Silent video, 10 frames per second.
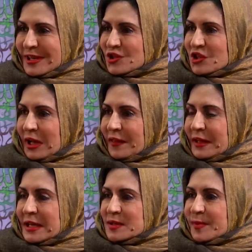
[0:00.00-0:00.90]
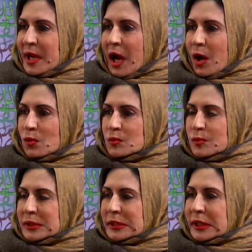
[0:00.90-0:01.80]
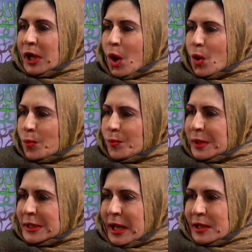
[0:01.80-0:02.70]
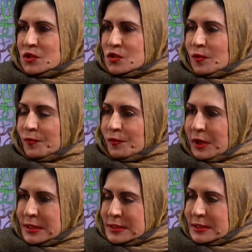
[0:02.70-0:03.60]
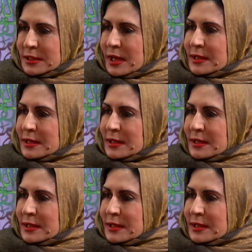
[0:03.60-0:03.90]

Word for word: Mm. A child that has been outwardly open, extroverted,